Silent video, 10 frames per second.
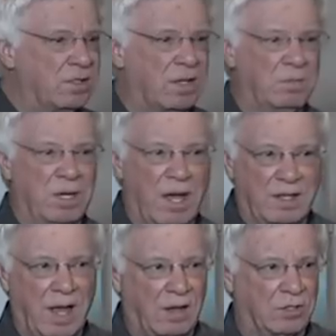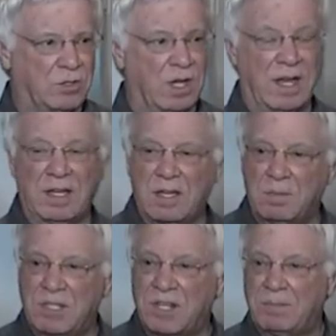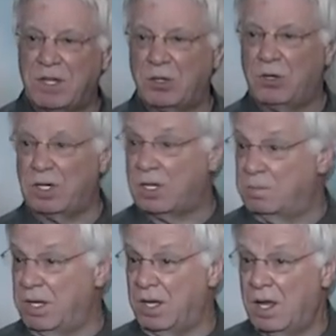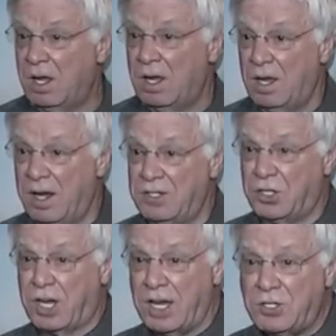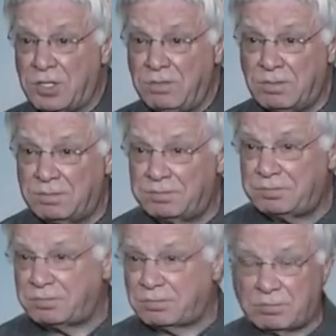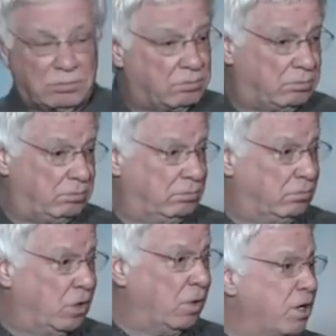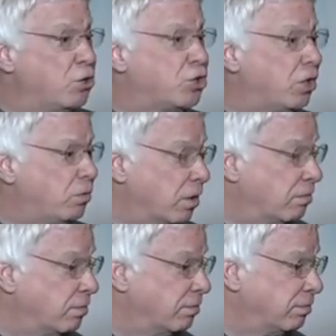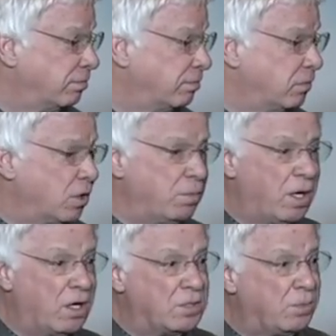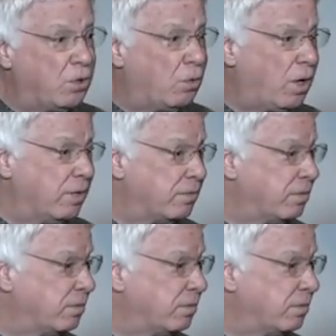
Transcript: can be idolatry, and it can be something good. It can be an education, it your children, it can be a husband or a wife.